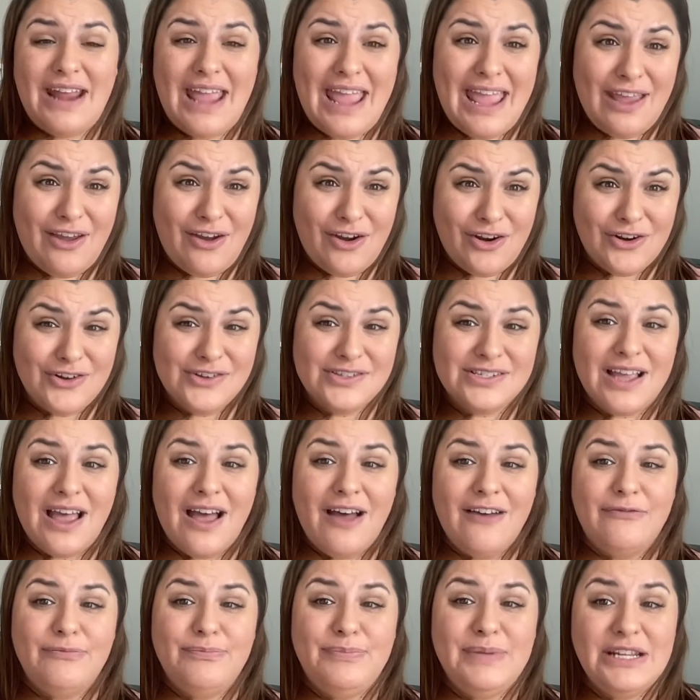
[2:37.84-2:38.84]
acres
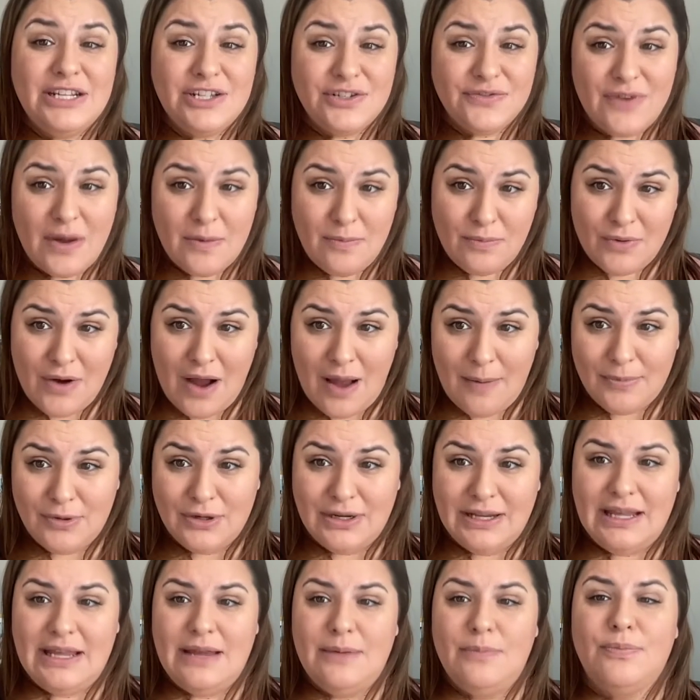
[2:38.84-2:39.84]
of beachfront
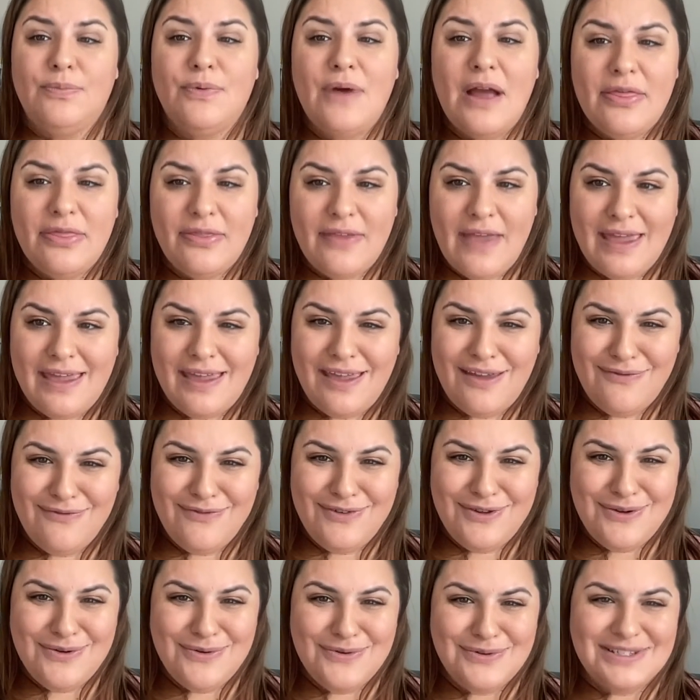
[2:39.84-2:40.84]
property, breathtaking
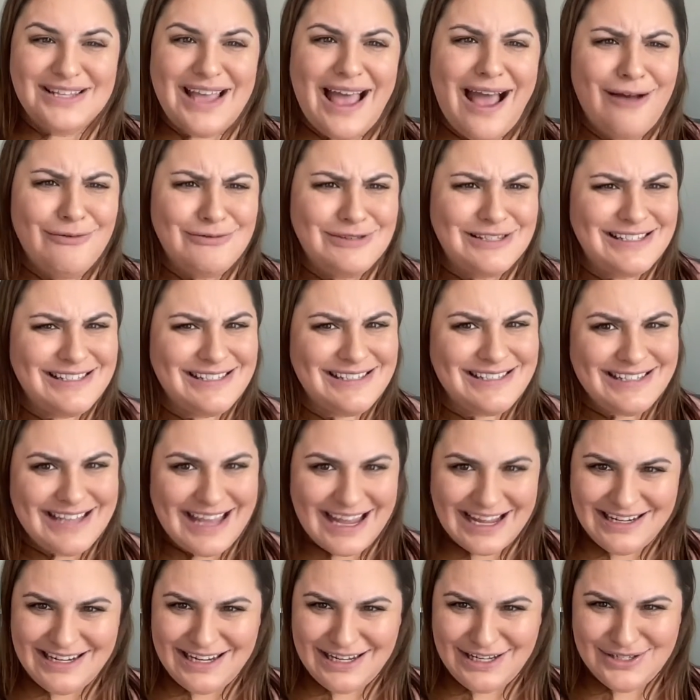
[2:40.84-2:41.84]
views,
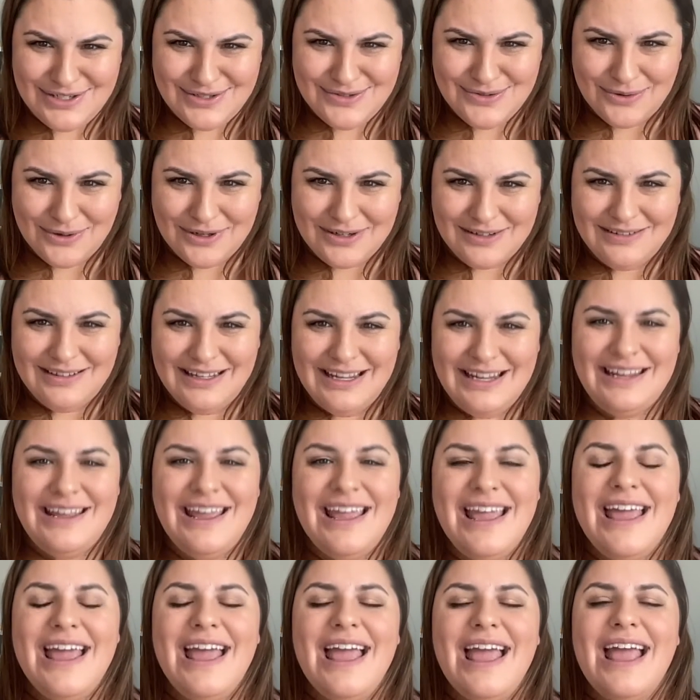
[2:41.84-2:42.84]
outstanding snorkeling,
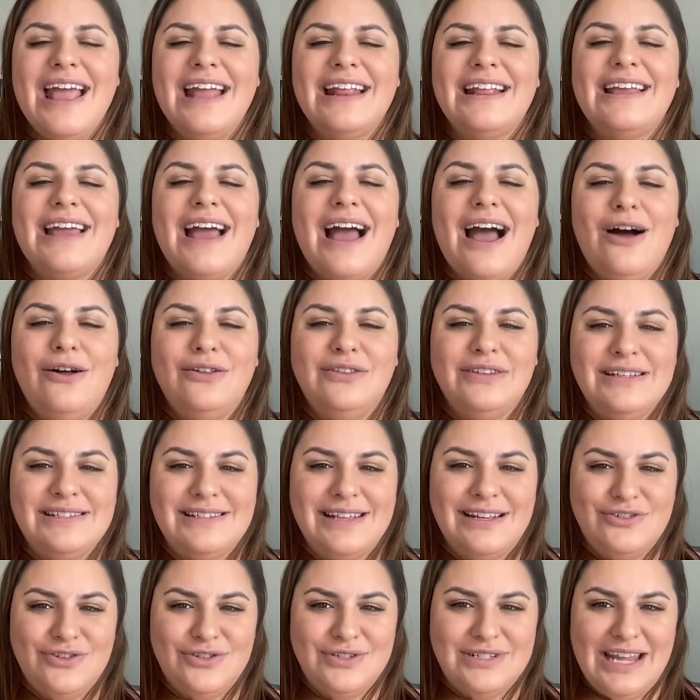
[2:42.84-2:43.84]
and countless
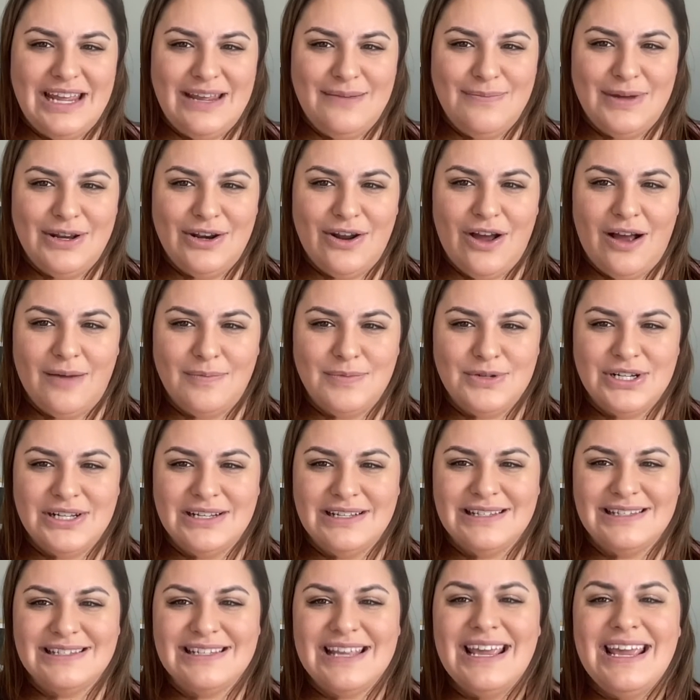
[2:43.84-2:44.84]
entertainment
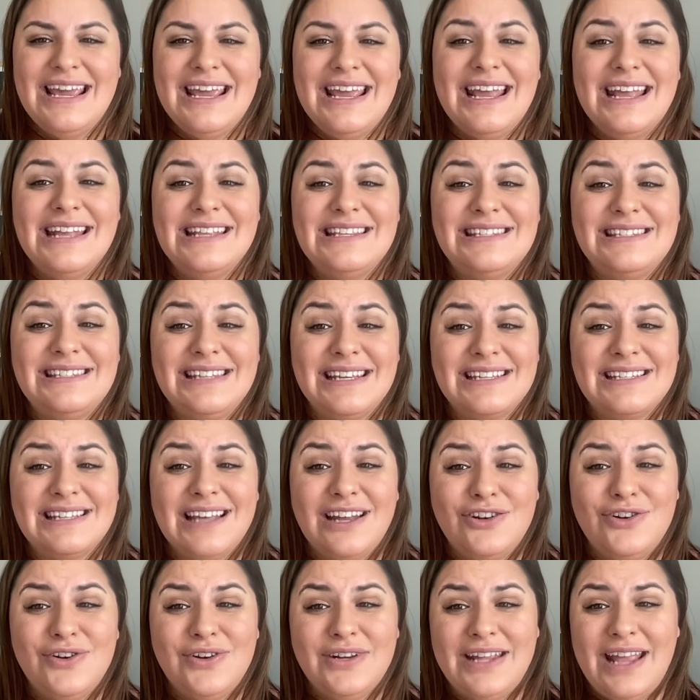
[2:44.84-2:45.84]
options. Its
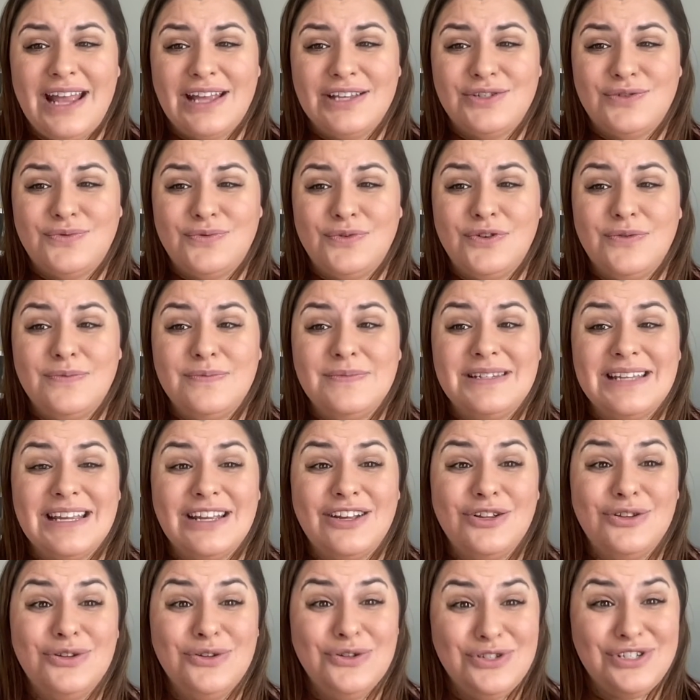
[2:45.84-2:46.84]
600 guest rooms
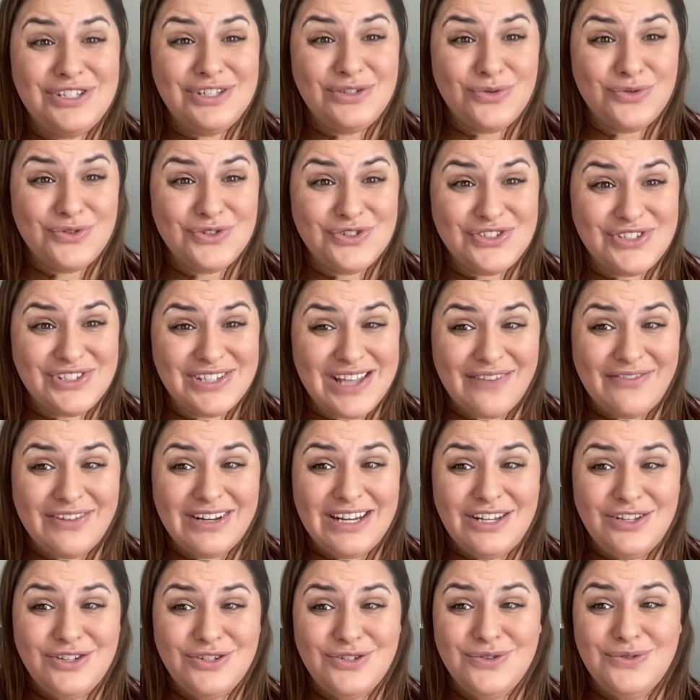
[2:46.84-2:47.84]
include
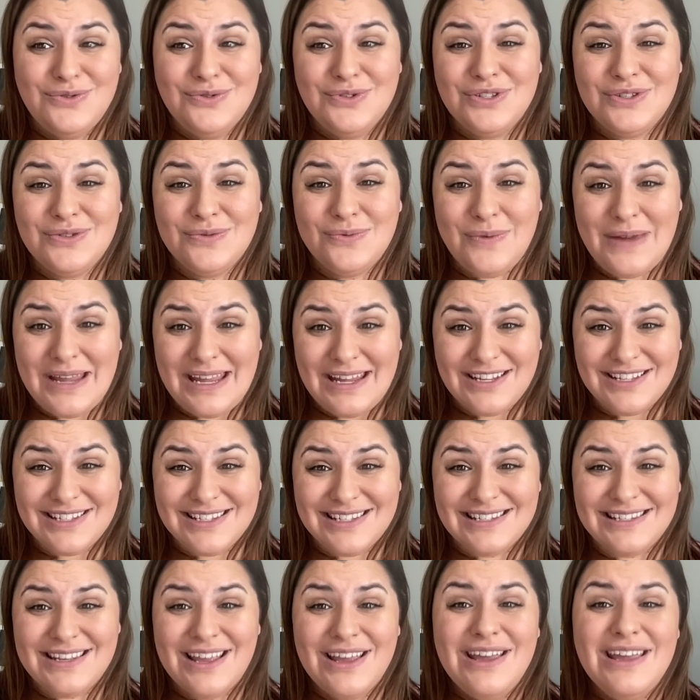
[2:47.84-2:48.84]
72
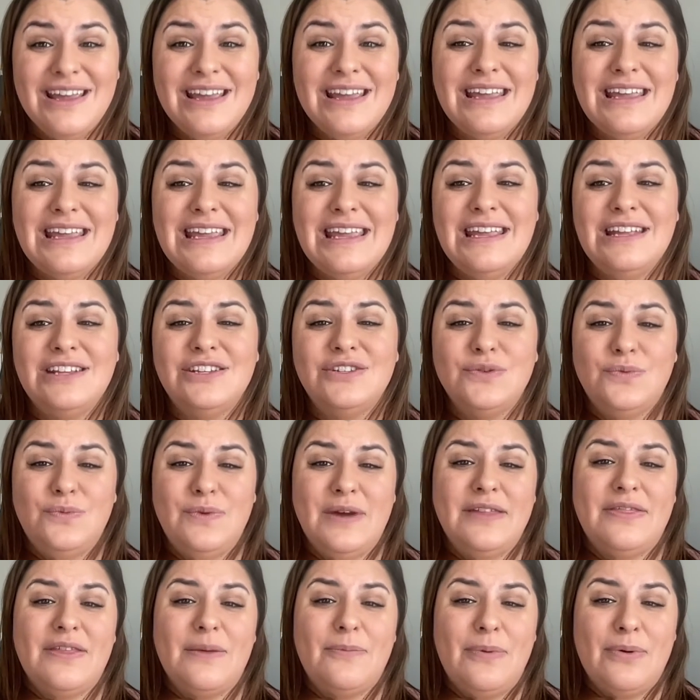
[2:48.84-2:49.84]
suites, each
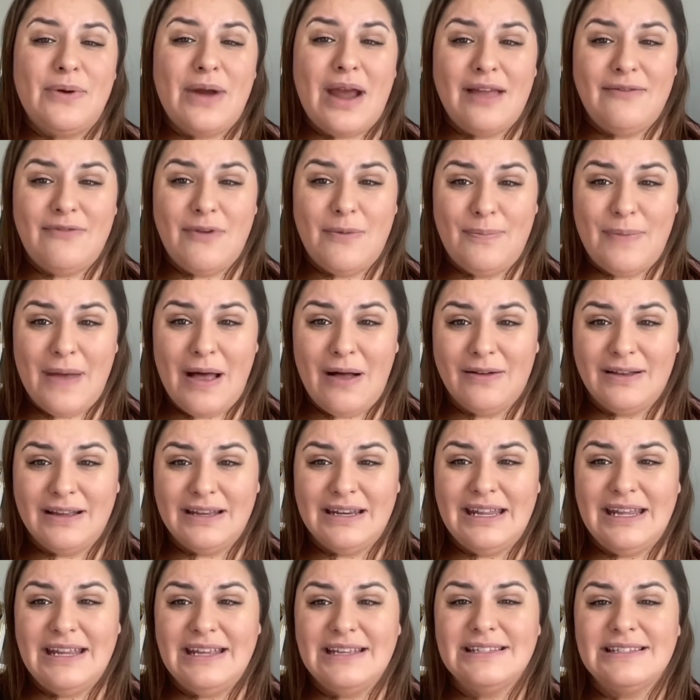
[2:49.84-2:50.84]
with private
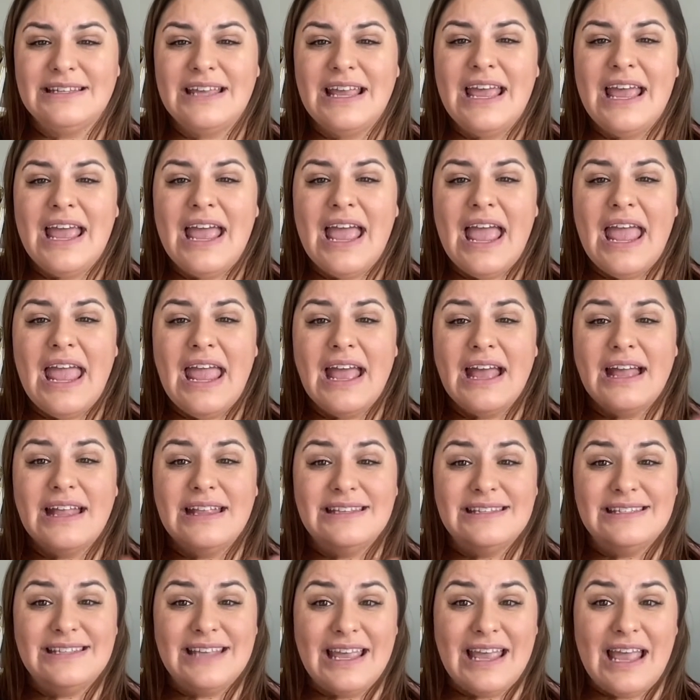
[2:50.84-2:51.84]
balconies,
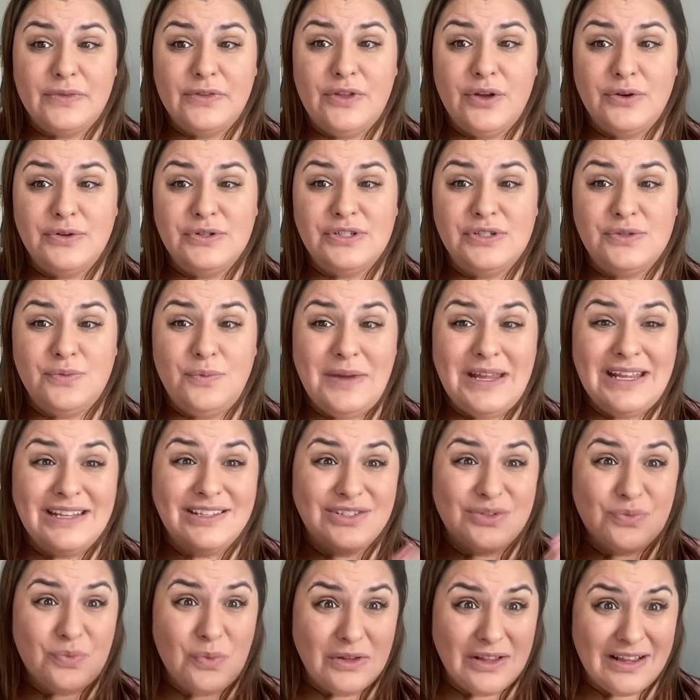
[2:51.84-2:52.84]
and those
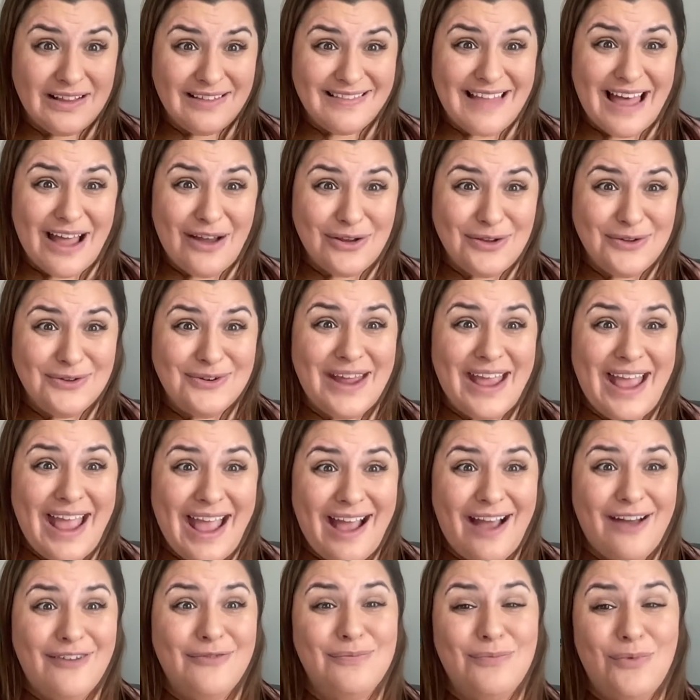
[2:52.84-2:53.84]
suites will allow you to
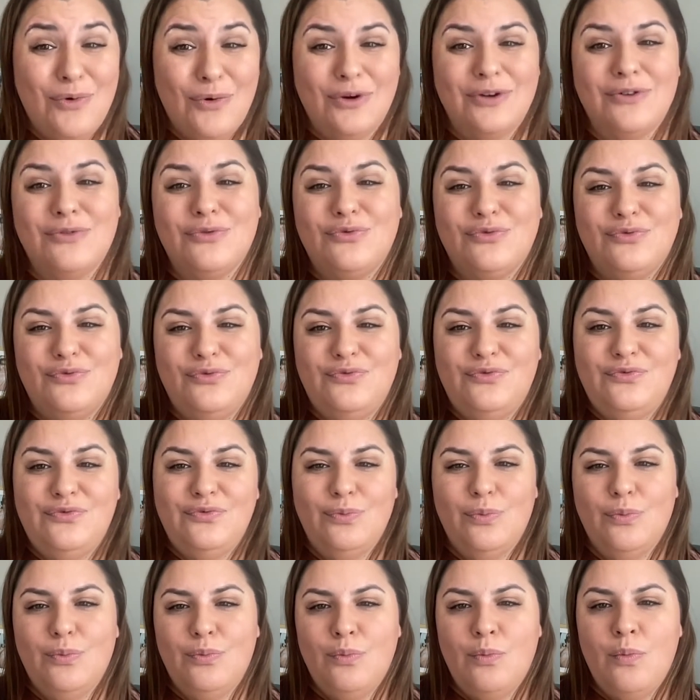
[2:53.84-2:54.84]
have
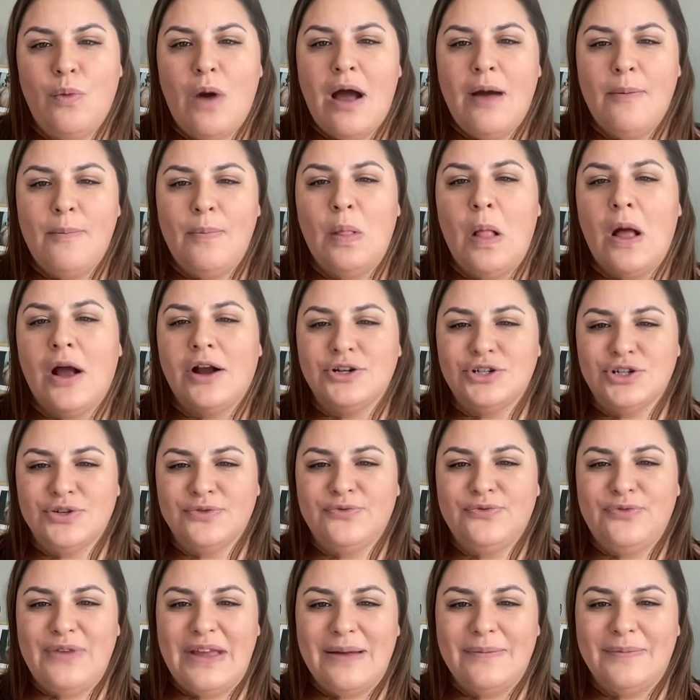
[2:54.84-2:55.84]
a larger
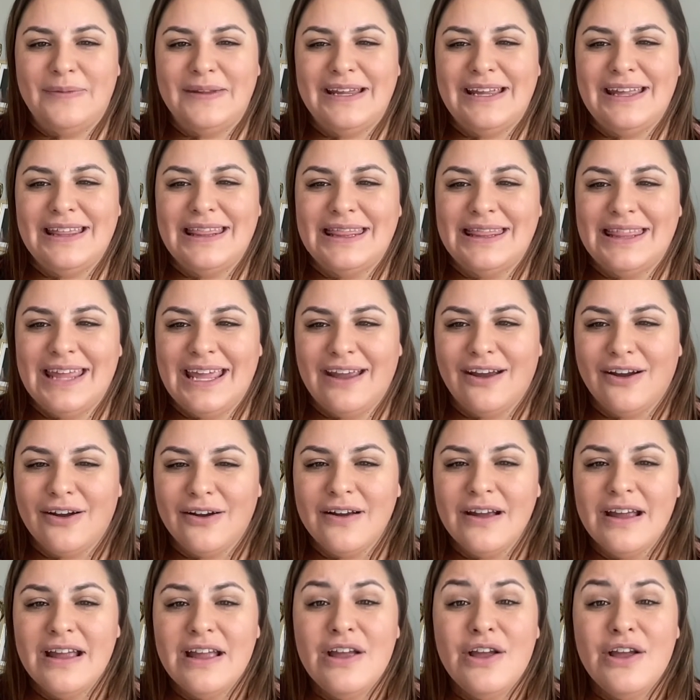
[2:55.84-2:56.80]
family there.